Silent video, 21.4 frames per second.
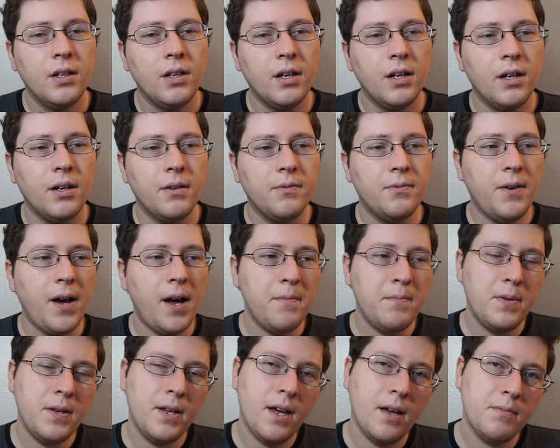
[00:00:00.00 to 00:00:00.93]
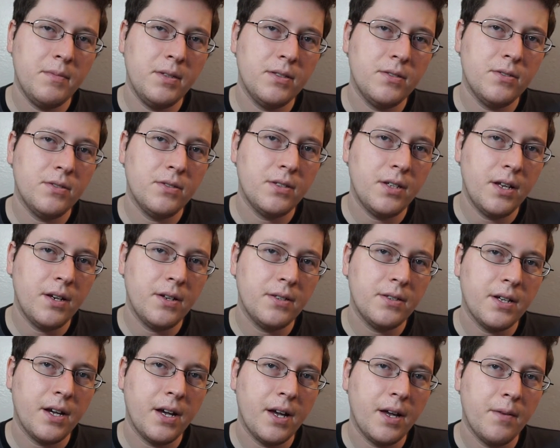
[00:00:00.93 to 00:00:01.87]
Uh, five P M Eastern
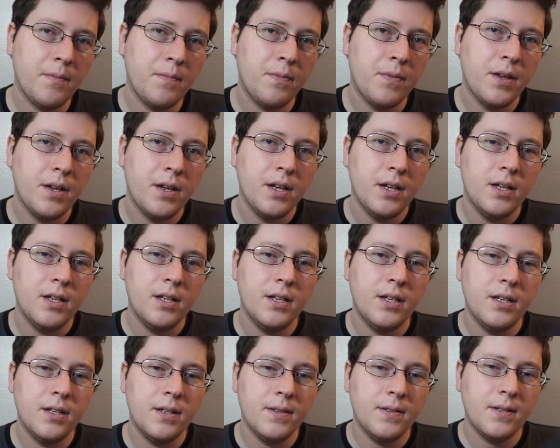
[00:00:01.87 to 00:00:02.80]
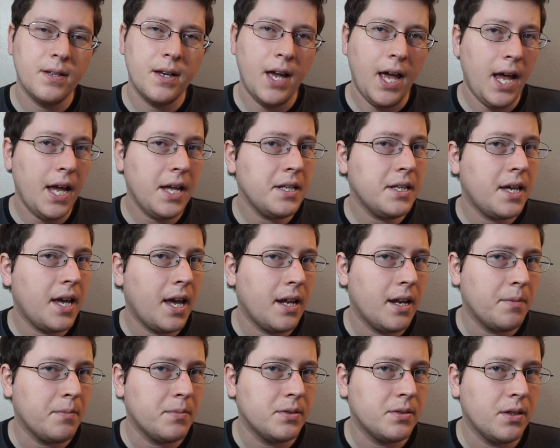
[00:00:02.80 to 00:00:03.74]
Standard Time is uh, Andy
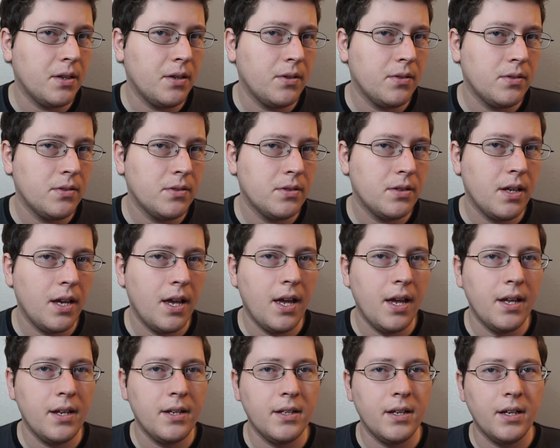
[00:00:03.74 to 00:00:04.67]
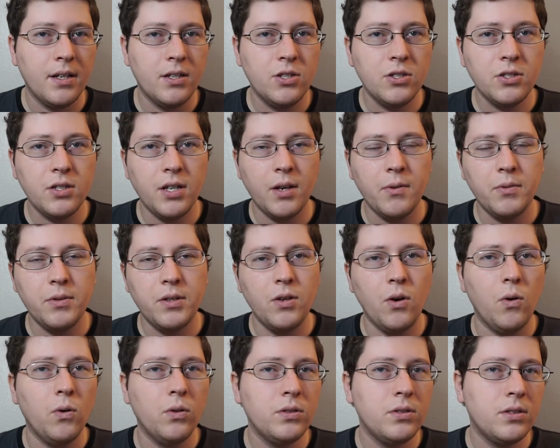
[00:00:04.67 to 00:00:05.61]
Cade episodes. And uh, just like with the
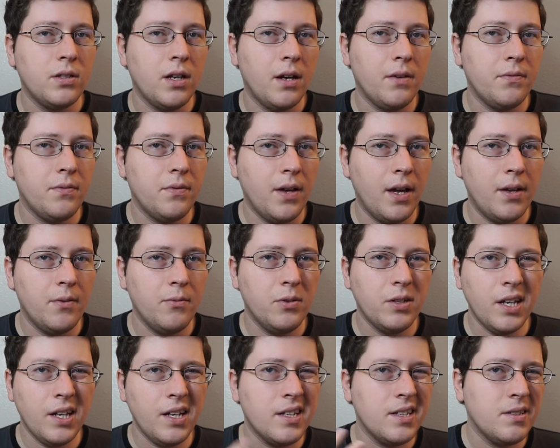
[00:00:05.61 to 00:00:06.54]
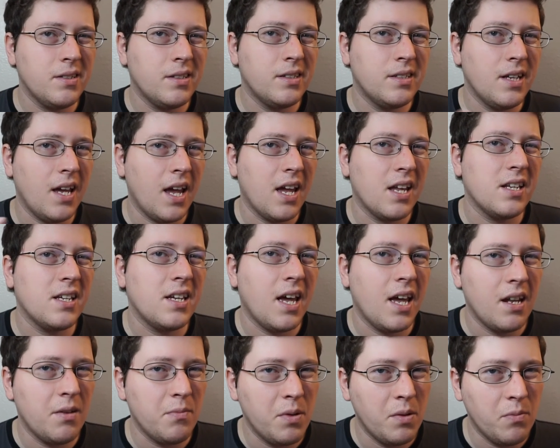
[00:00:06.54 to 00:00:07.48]
old stuff, and we'll get into Andy
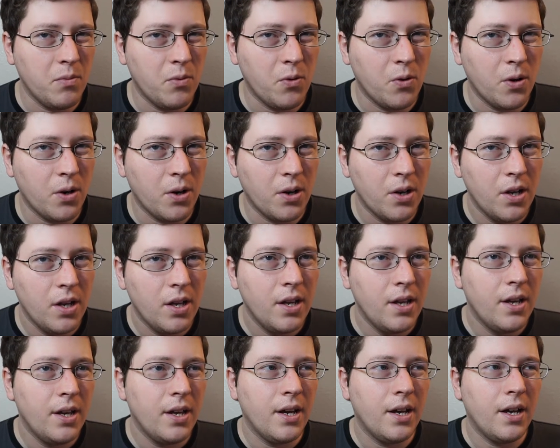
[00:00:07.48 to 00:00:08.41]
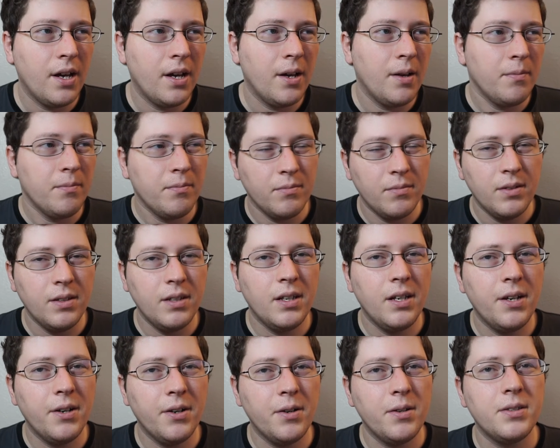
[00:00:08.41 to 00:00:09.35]
Cade a bit more um,
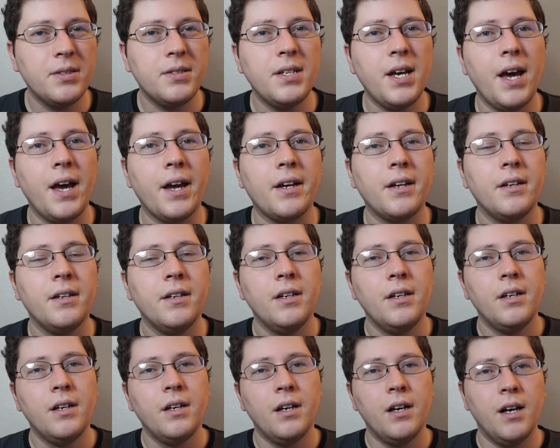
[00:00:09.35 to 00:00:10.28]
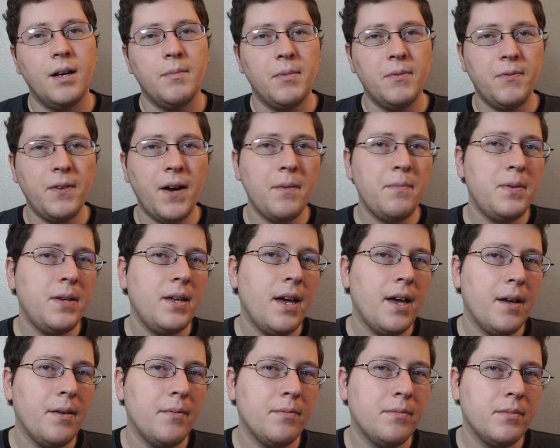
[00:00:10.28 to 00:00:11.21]
here in a sec. Uh, but five P
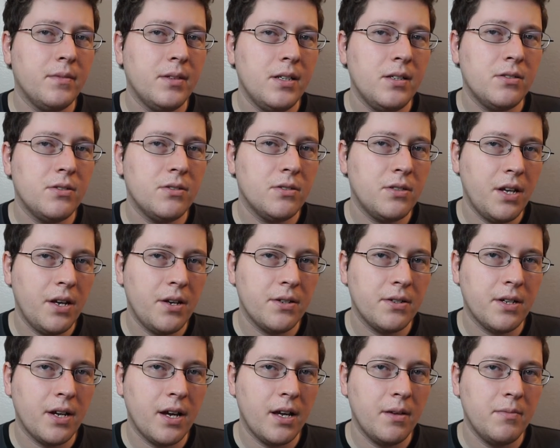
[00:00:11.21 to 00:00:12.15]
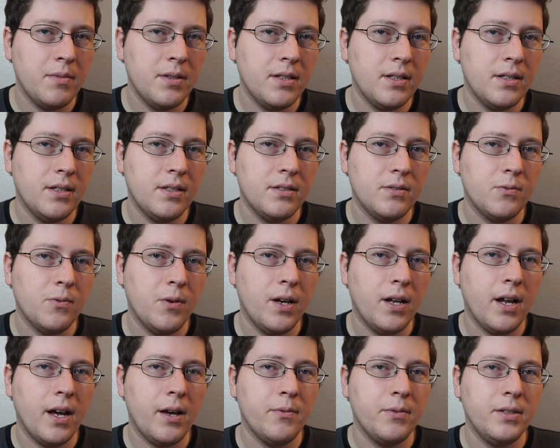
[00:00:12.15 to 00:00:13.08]
M Eastern Standard Time is when
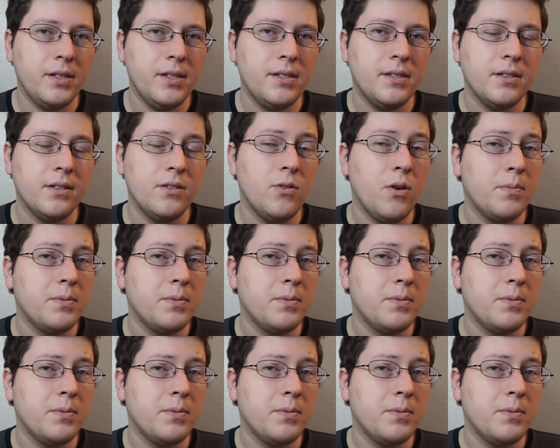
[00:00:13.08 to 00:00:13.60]
I release a new